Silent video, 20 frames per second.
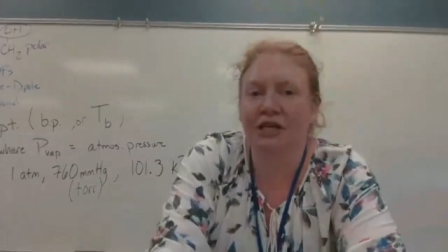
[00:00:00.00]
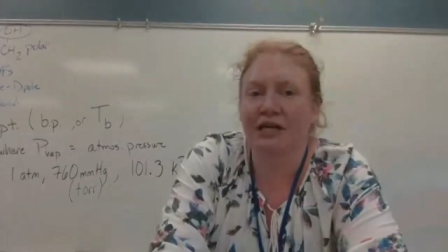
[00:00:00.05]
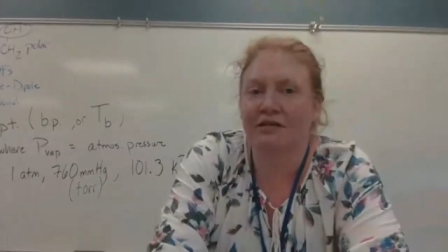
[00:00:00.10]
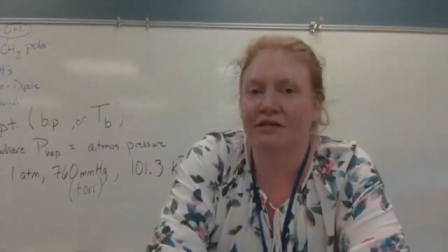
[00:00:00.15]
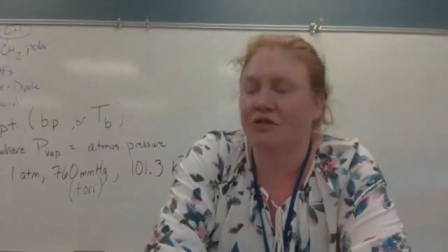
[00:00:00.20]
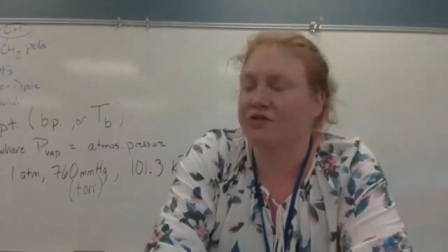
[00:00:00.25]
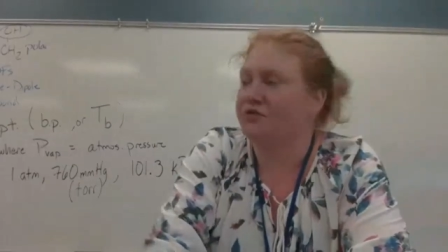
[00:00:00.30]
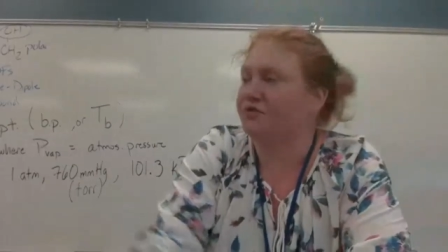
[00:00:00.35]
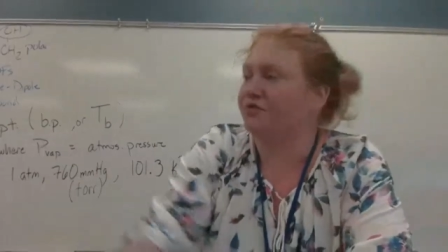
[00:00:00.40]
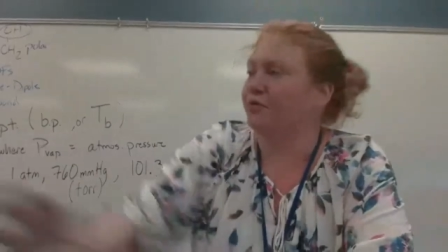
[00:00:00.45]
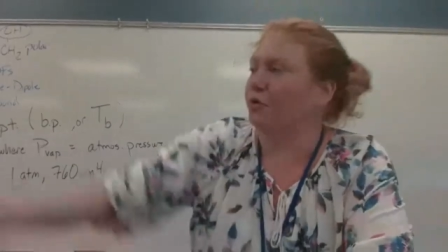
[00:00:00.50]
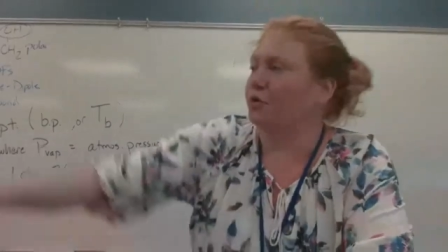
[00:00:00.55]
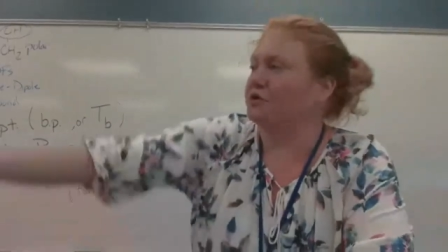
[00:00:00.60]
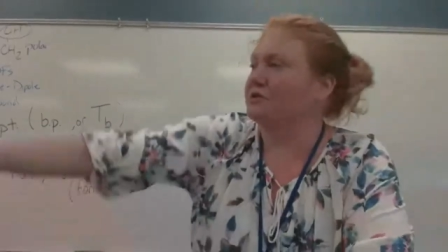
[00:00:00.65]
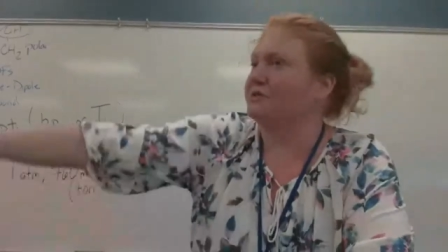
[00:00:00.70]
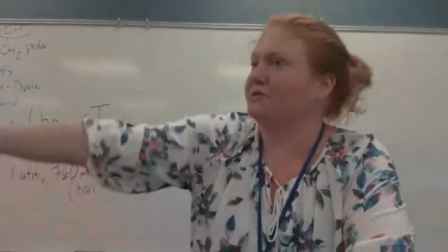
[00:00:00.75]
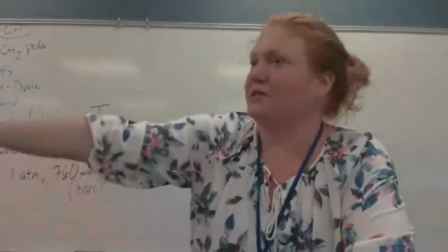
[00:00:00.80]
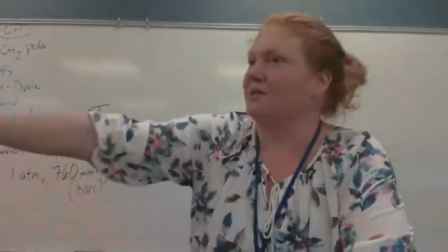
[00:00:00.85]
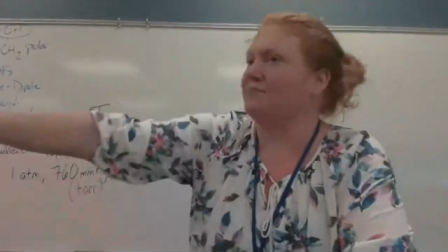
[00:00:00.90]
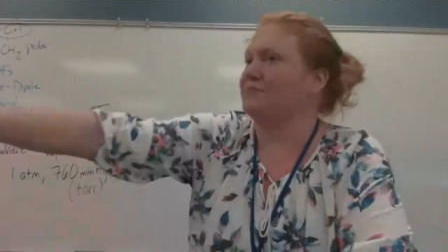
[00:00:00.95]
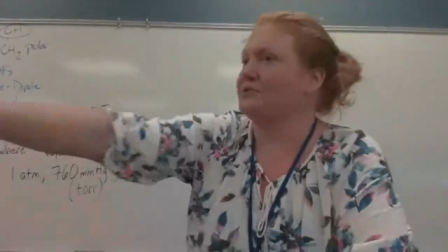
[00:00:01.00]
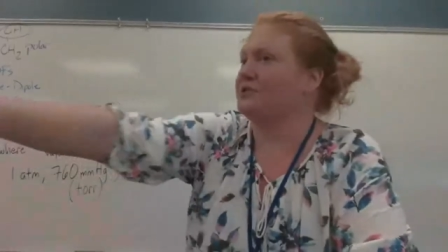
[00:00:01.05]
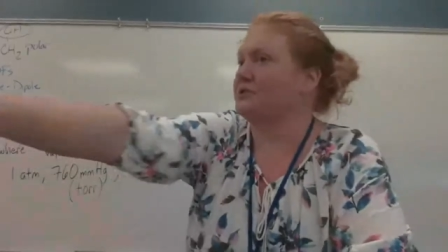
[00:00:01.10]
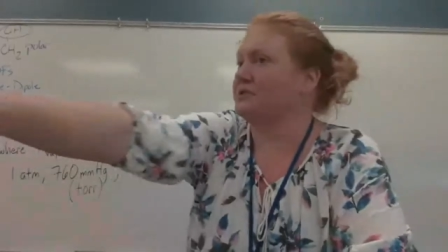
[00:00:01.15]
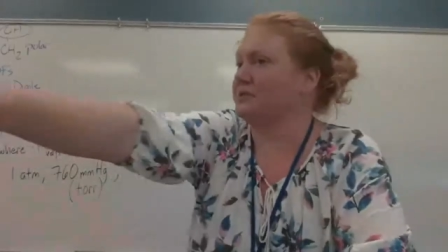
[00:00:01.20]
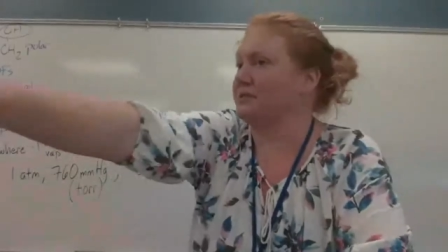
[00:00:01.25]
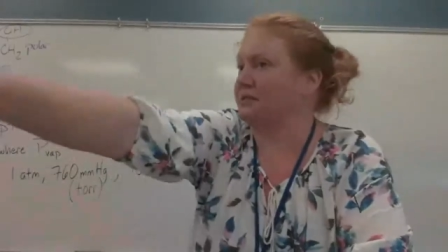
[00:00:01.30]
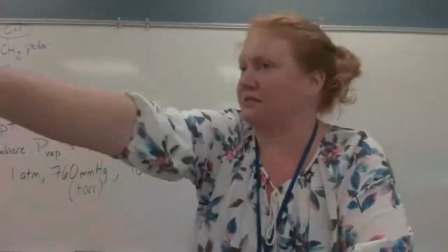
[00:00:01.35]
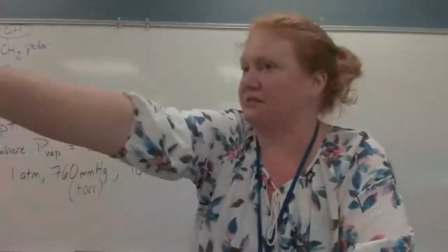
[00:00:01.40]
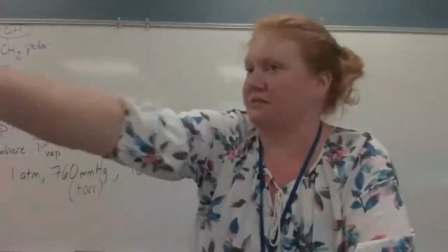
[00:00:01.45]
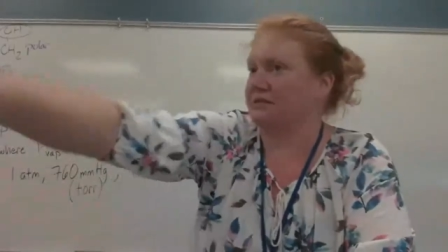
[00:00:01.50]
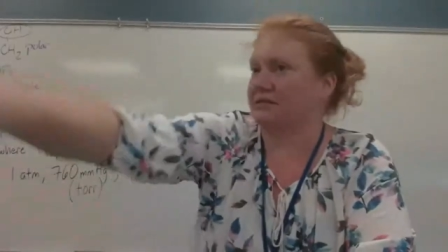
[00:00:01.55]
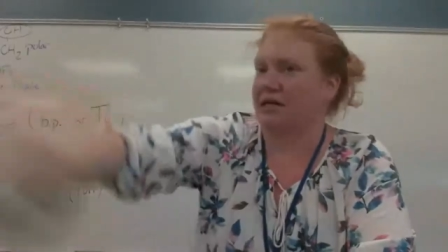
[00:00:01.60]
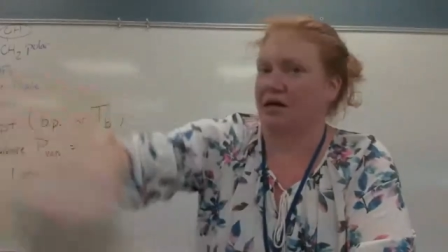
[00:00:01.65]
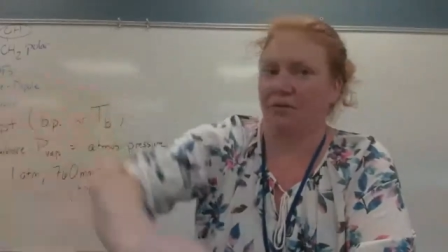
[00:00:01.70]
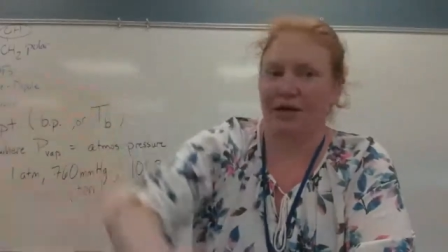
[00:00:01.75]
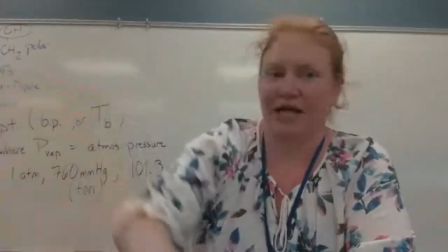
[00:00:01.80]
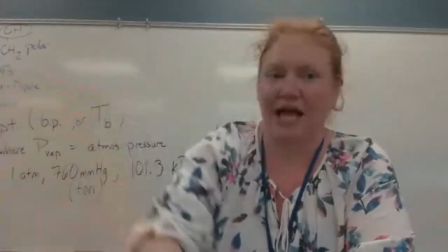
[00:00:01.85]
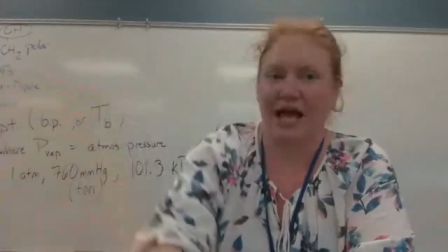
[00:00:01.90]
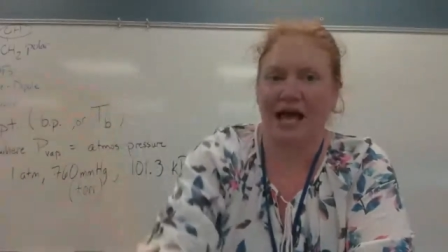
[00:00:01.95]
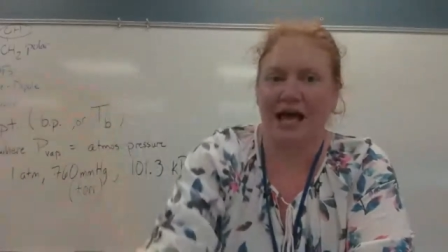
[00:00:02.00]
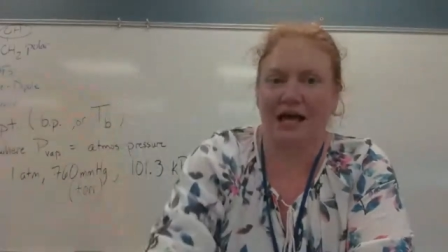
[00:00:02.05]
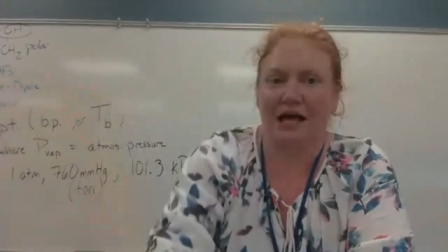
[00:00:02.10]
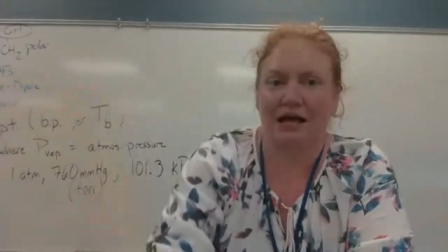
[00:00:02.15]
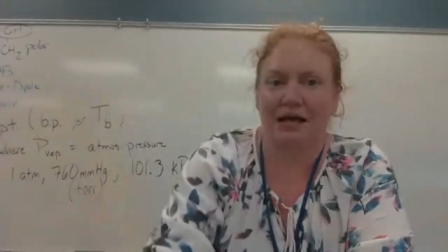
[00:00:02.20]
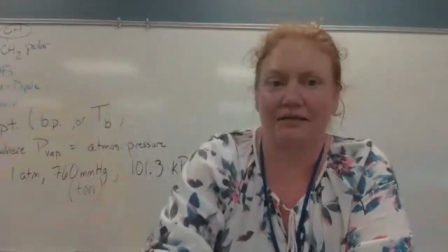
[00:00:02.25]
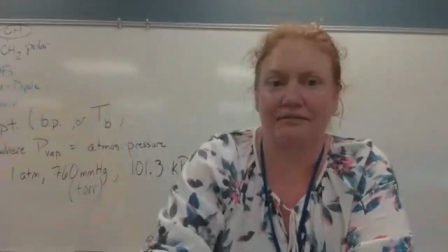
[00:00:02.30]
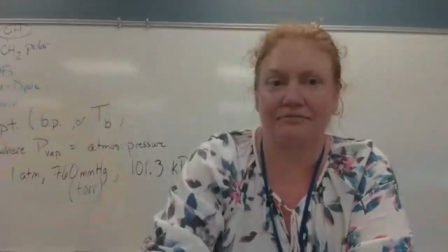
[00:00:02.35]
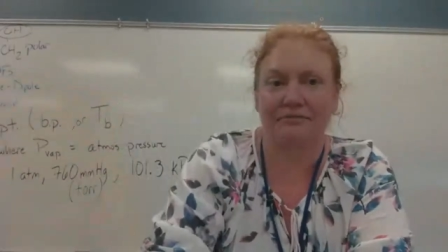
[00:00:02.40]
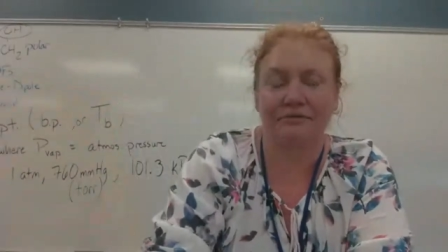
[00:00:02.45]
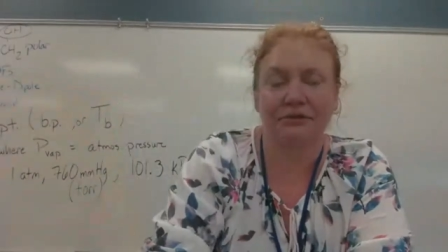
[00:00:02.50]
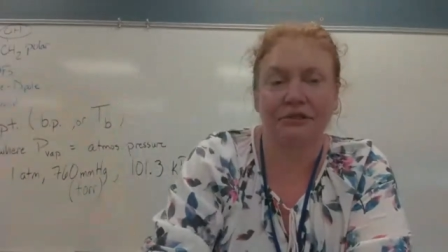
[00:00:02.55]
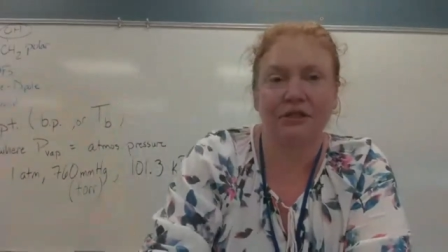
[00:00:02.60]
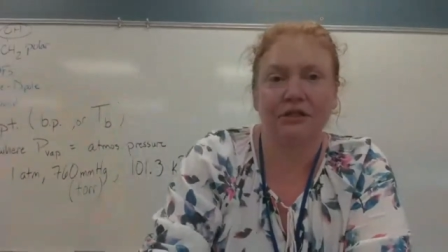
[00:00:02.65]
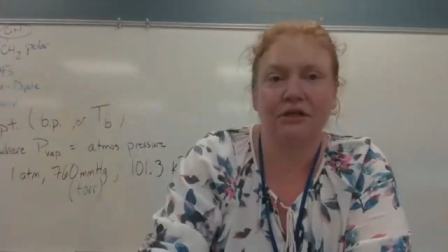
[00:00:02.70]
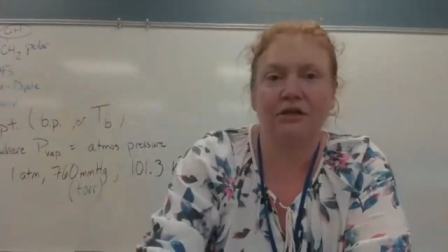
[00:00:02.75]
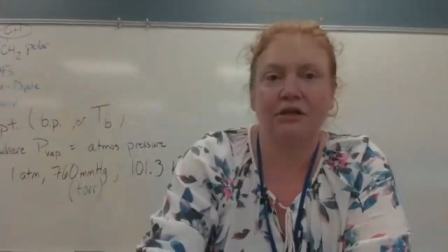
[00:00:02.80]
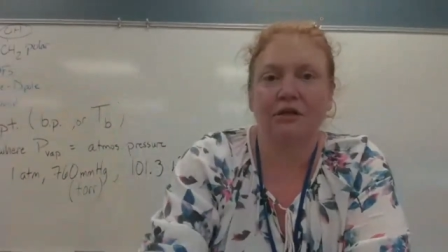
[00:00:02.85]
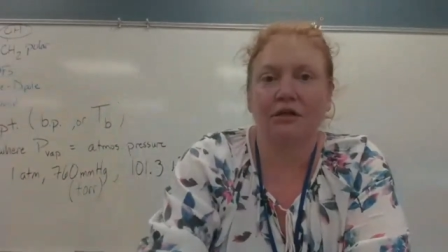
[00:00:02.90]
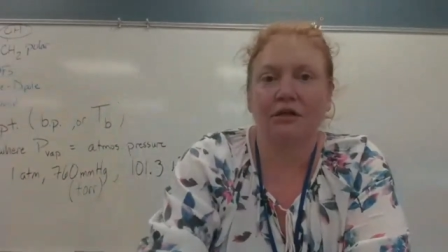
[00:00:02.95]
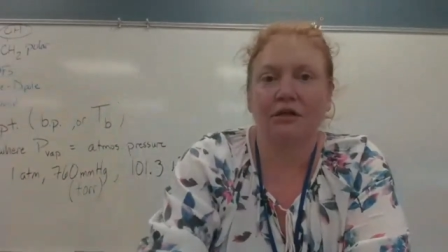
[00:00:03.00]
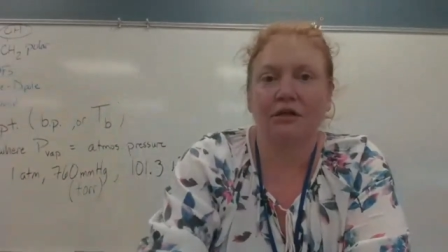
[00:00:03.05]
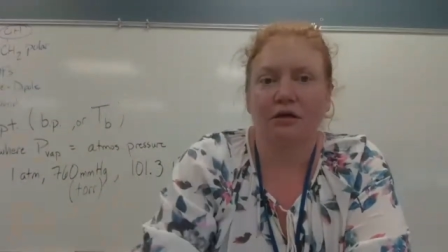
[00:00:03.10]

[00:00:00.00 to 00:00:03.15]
If you look at those four substances that we had